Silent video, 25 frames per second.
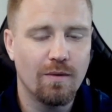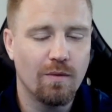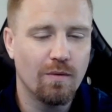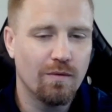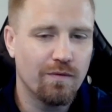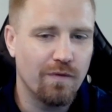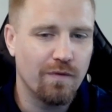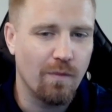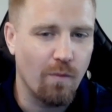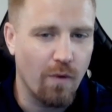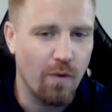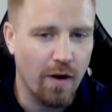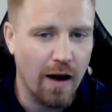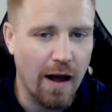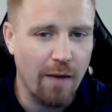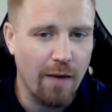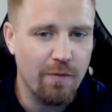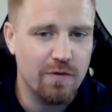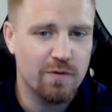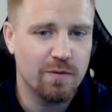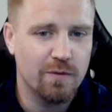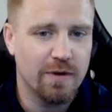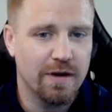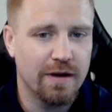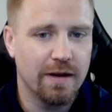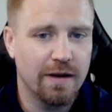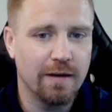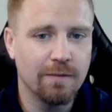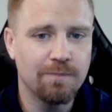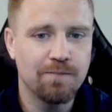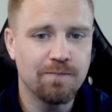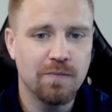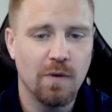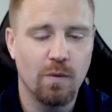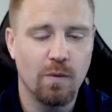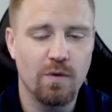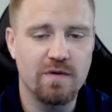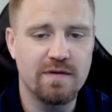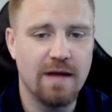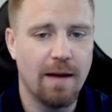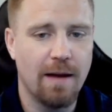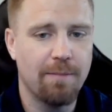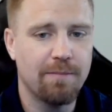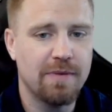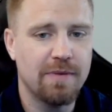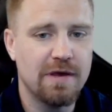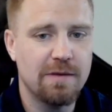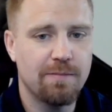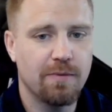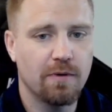from what I was reading, was
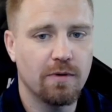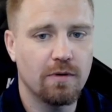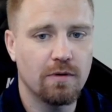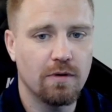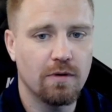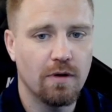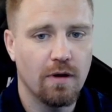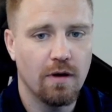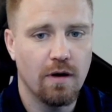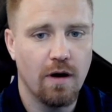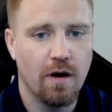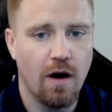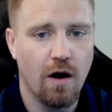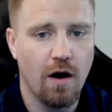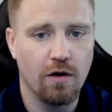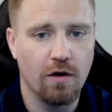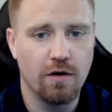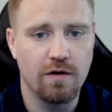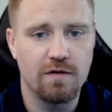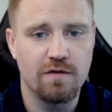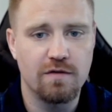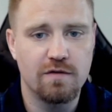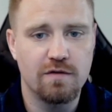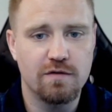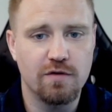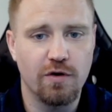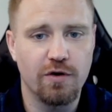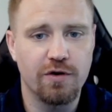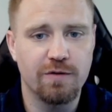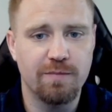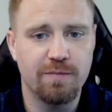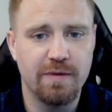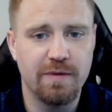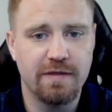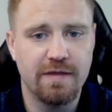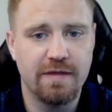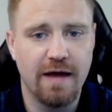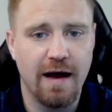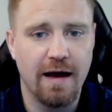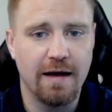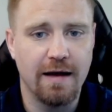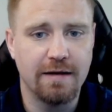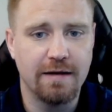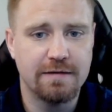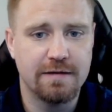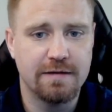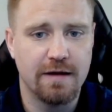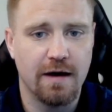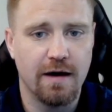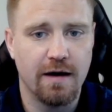that people are concerned
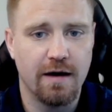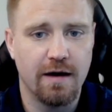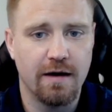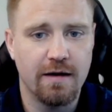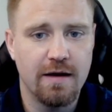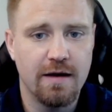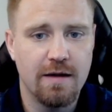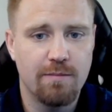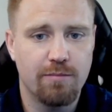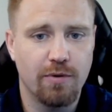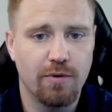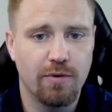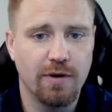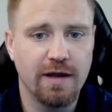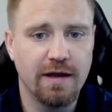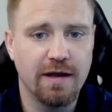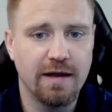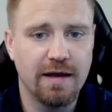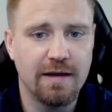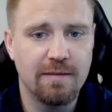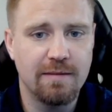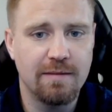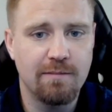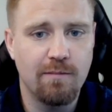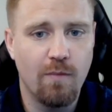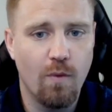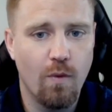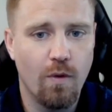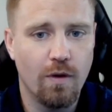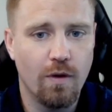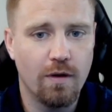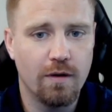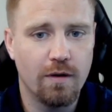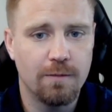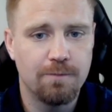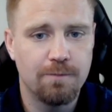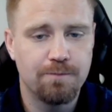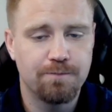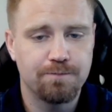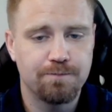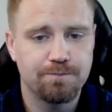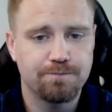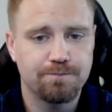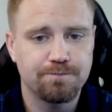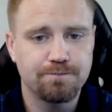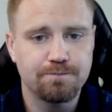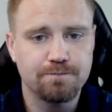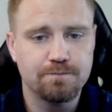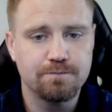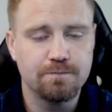that bringing in more
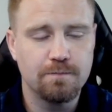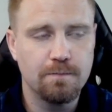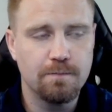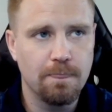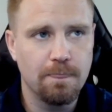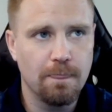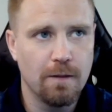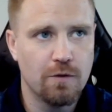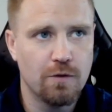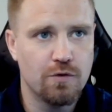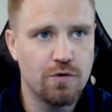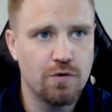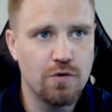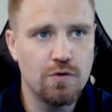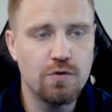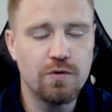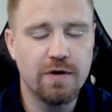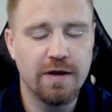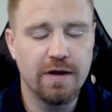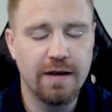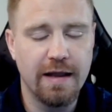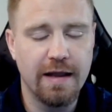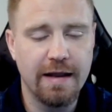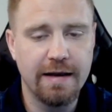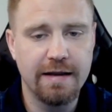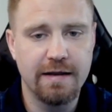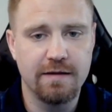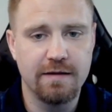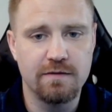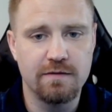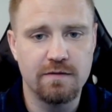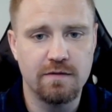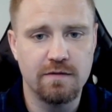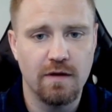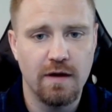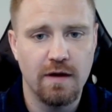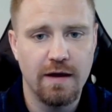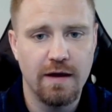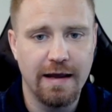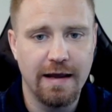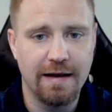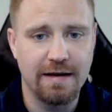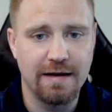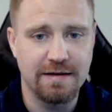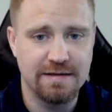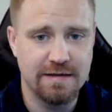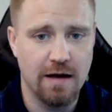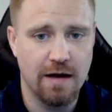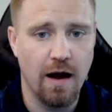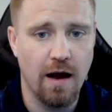new Canadians in
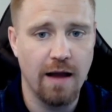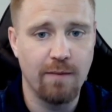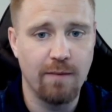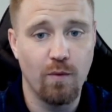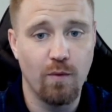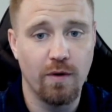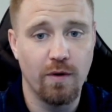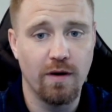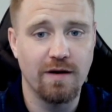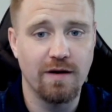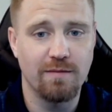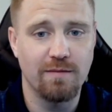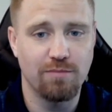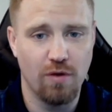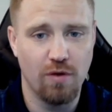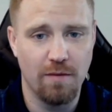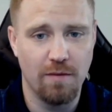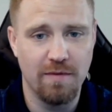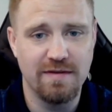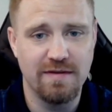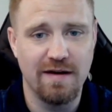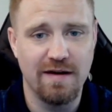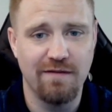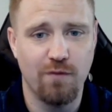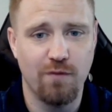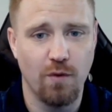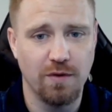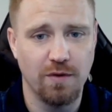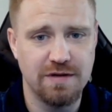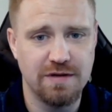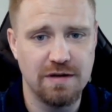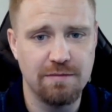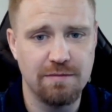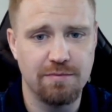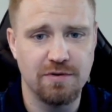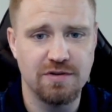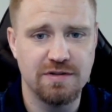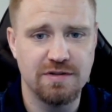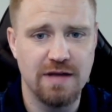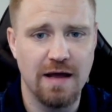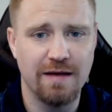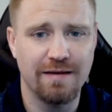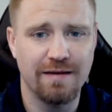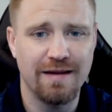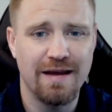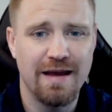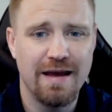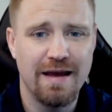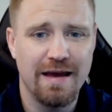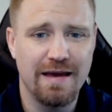a time when unemployment's at 14%
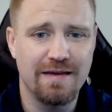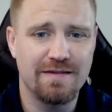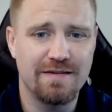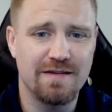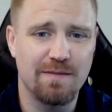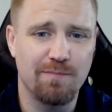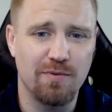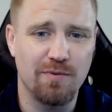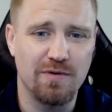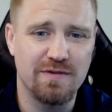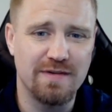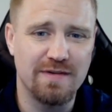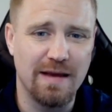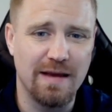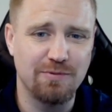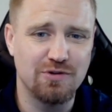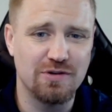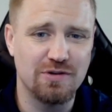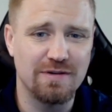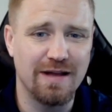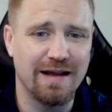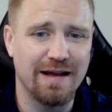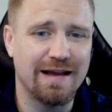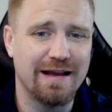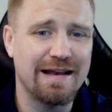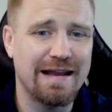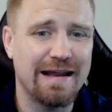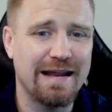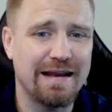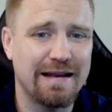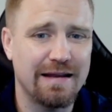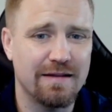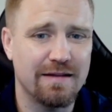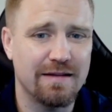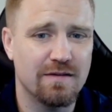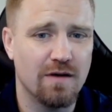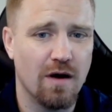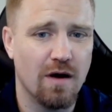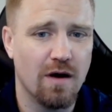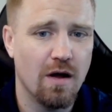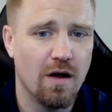is the perception that Canadians,